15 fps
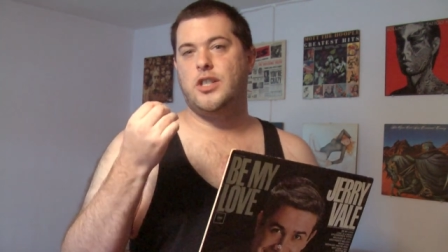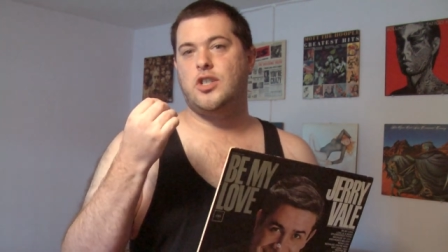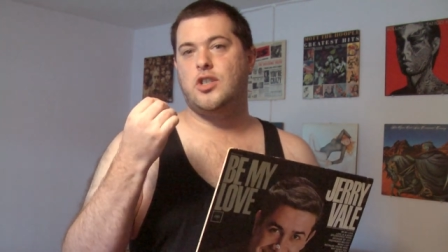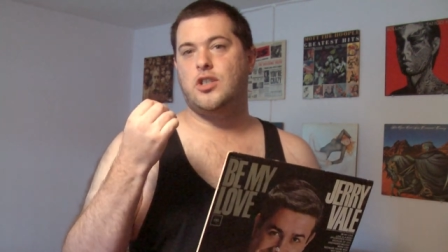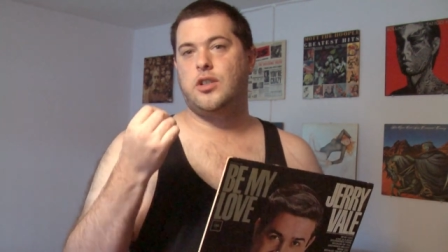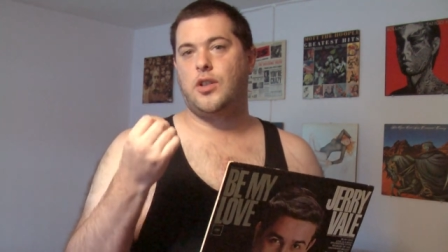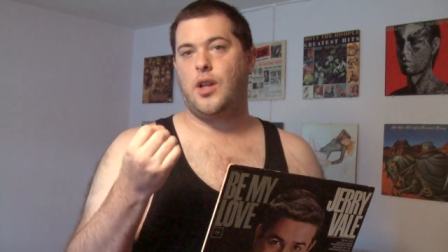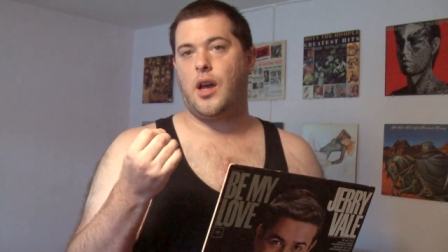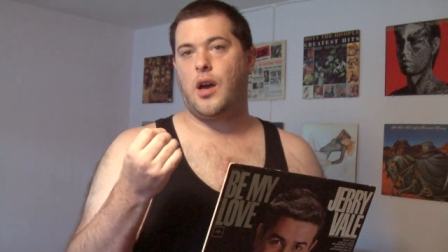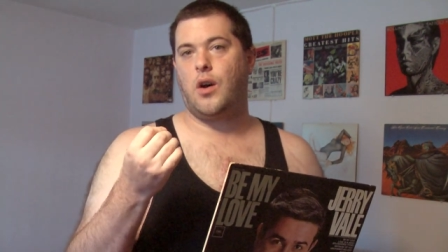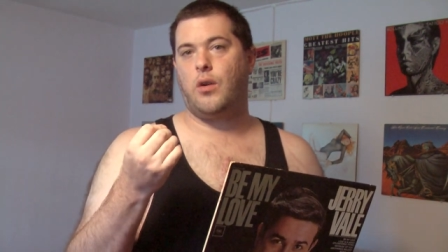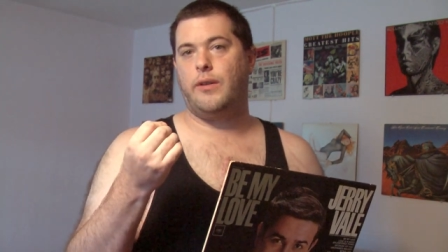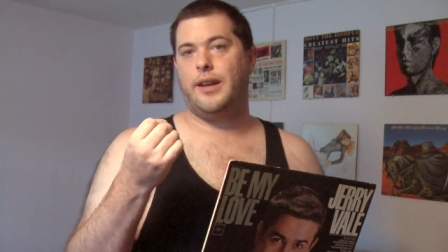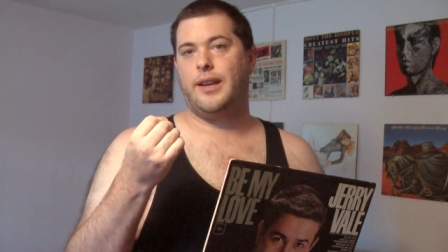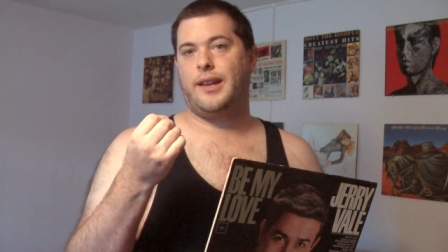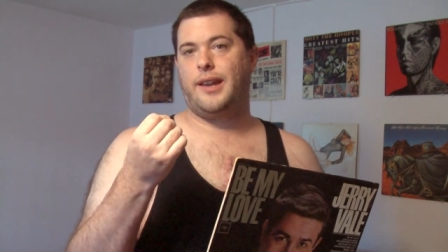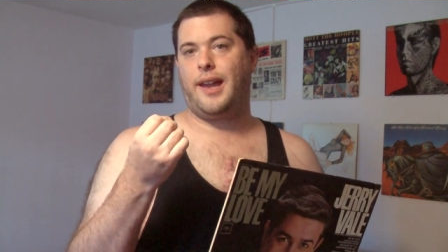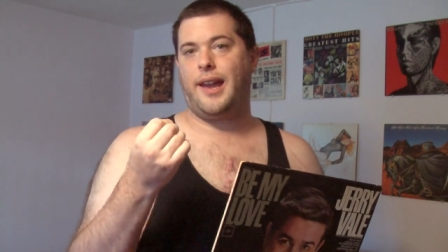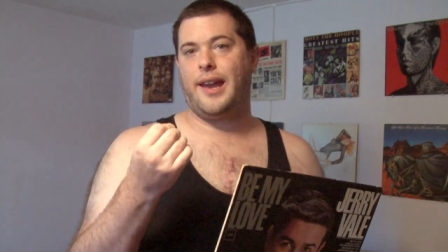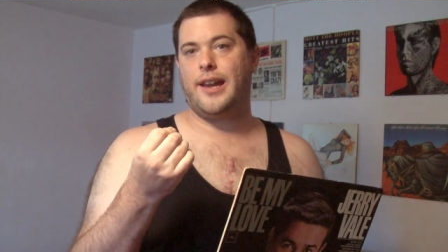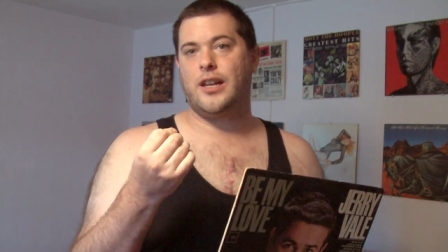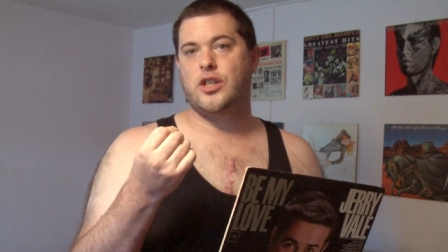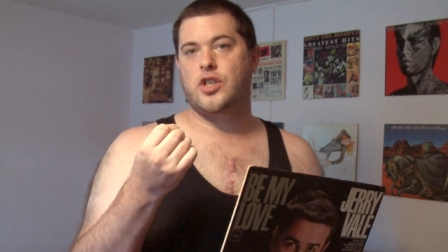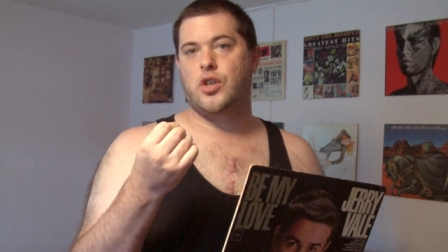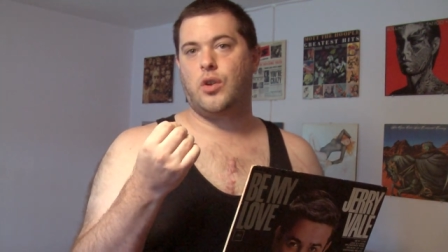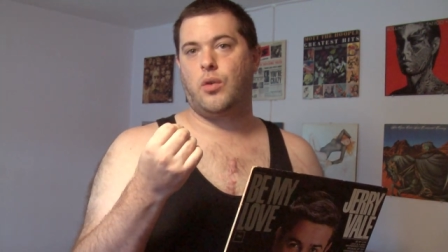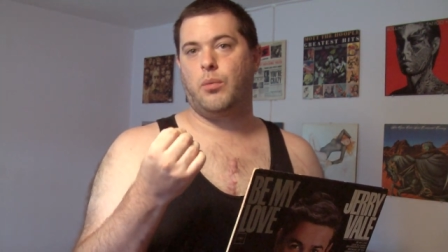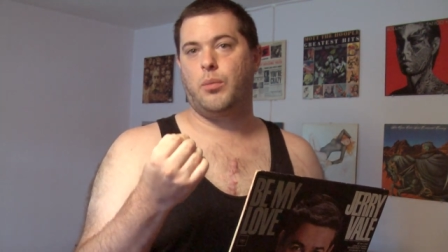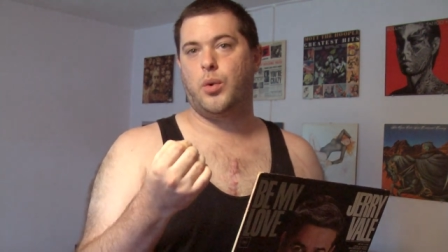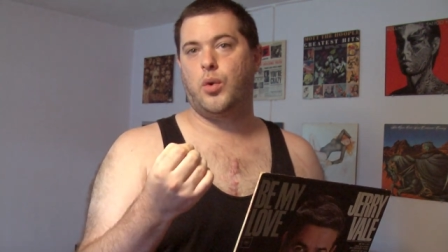slow and
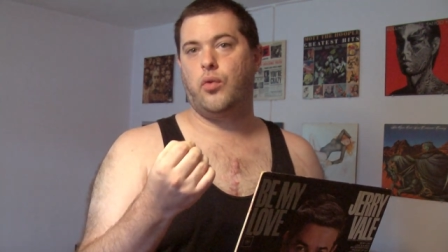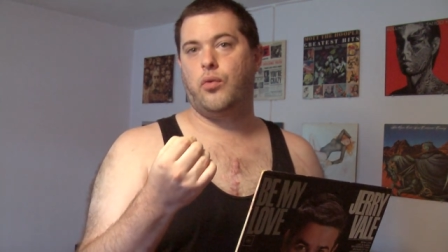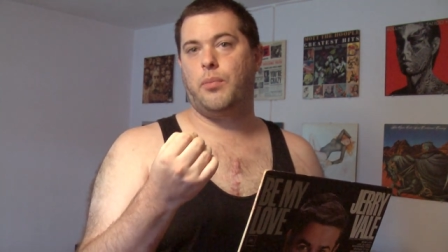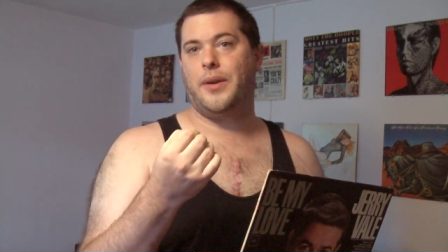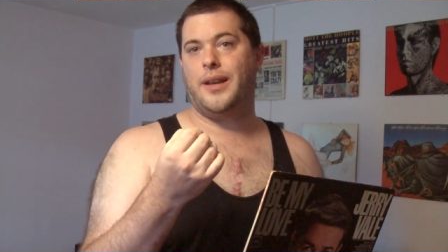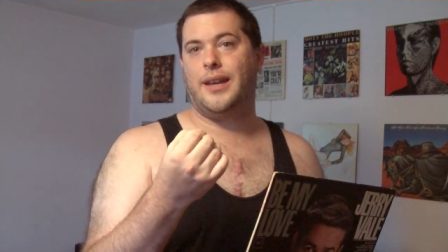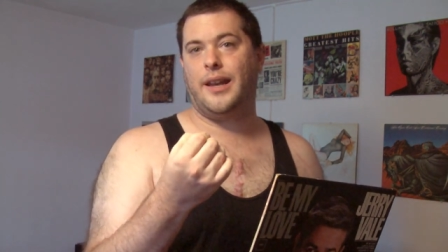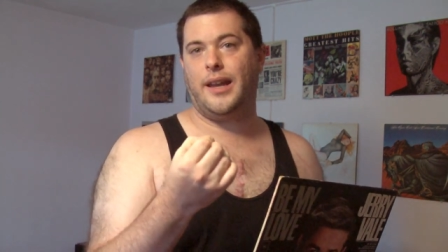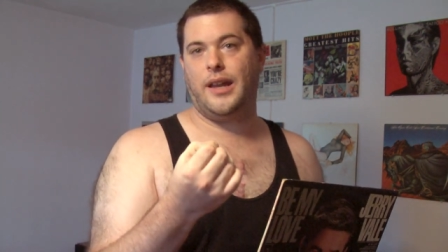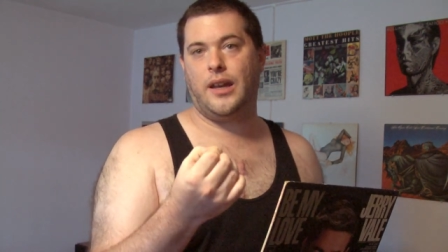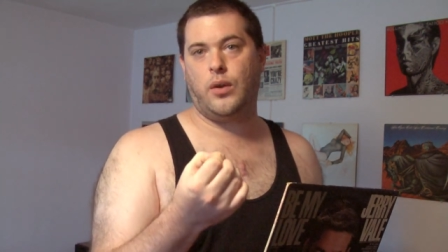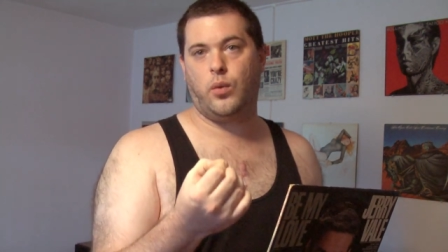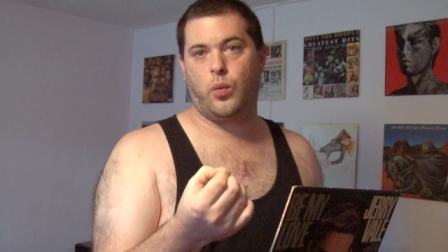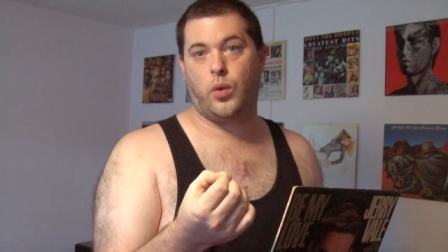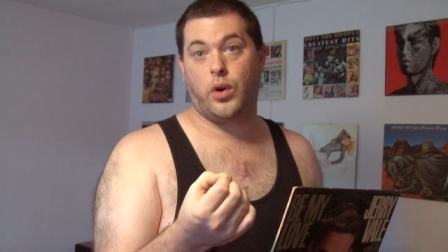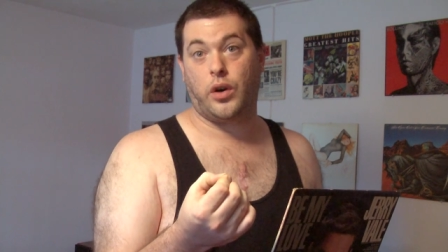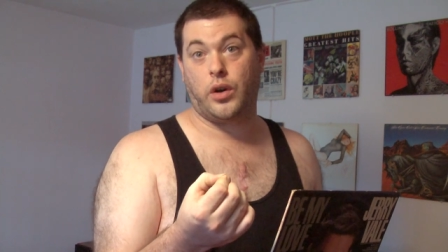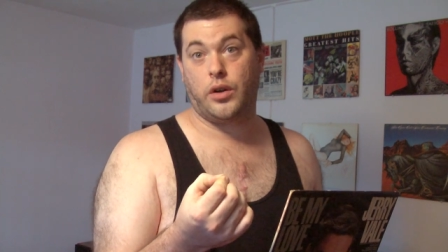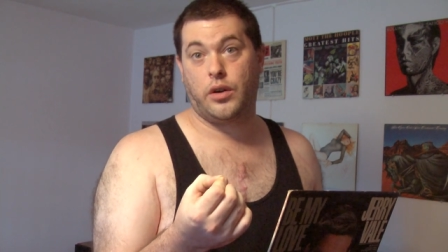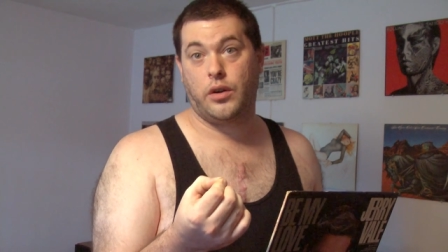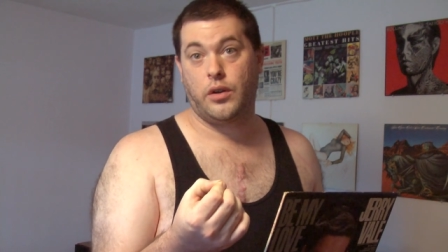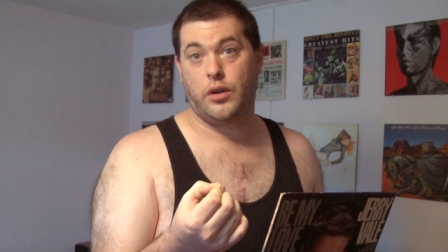occasional movement inward.